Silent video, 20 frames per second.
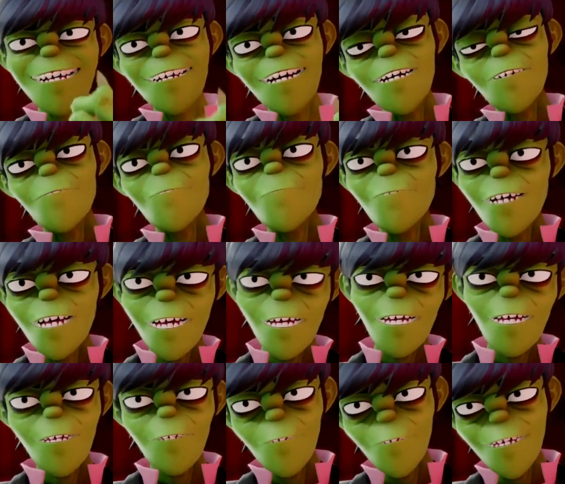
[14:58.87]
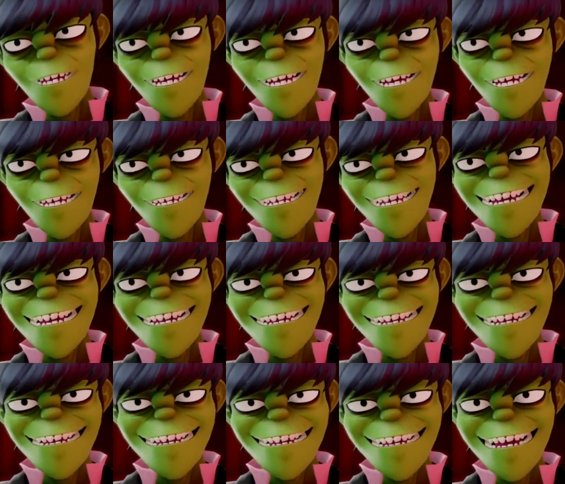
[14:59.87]
Well, of course, I can,
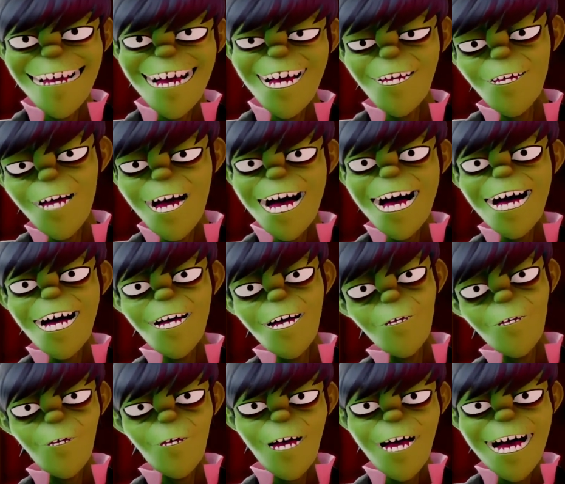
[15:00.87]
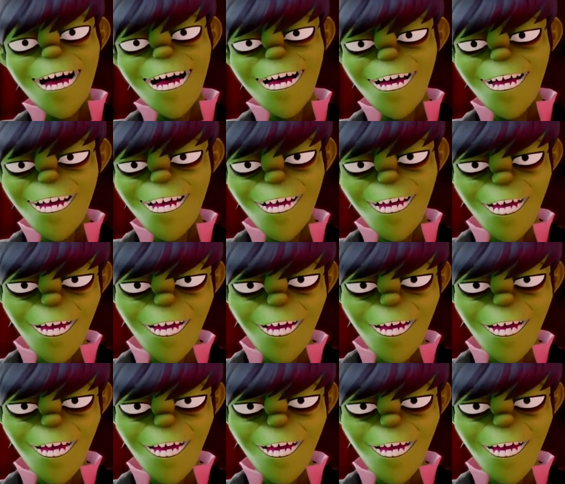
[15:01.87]
uh, I can relate to all that.